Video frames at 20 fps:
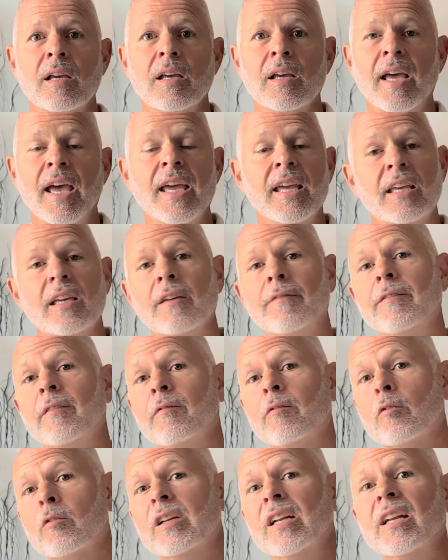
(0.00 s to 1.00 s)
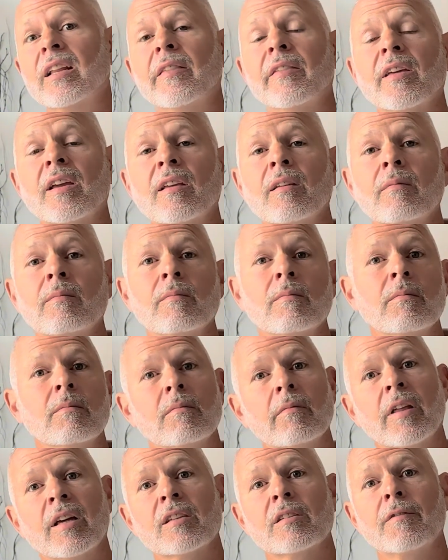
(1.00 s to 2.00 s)
Hey, if you've learned anything
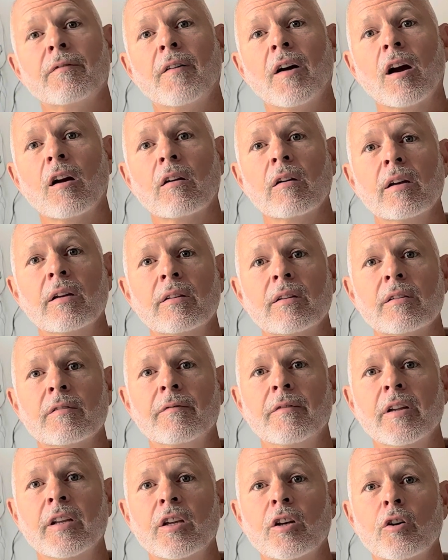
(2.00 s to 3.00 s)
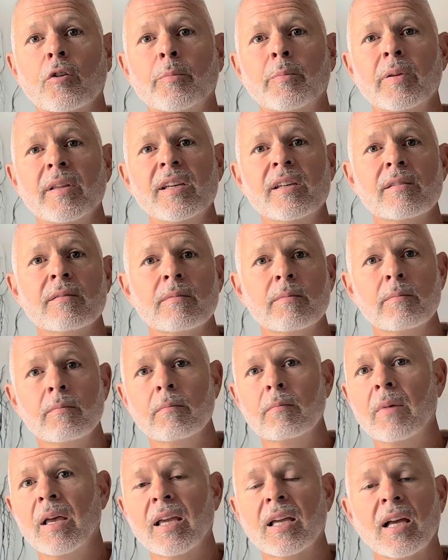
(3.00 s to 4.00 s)
thus far in this video, please
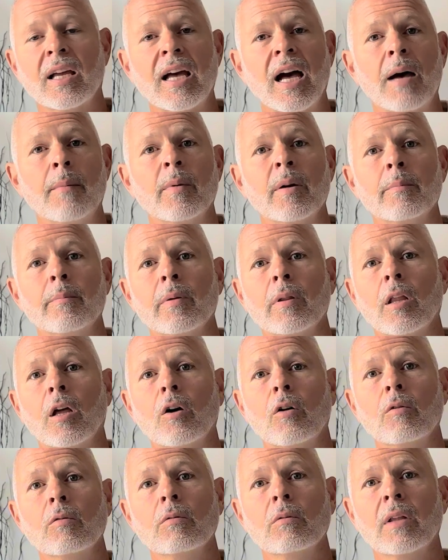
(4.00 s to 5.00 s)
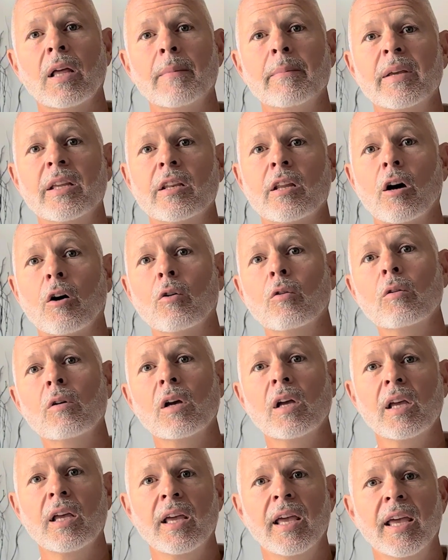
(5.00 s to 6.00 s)
make a comment below, let me know.
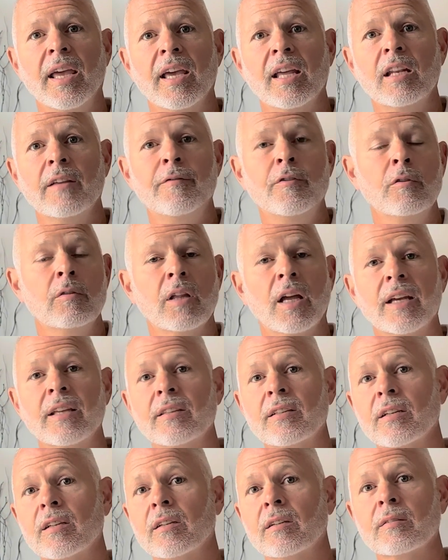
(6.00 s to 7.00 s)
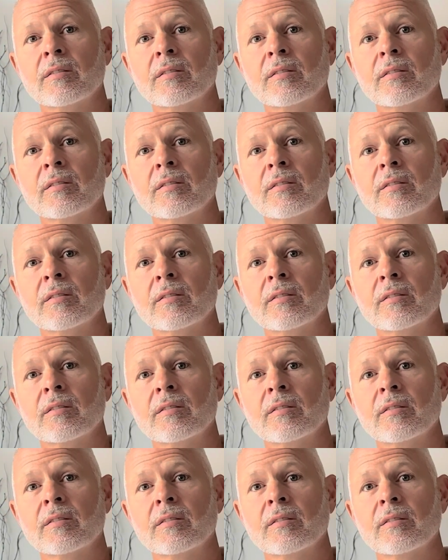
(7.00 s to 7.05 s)
And if you'd like to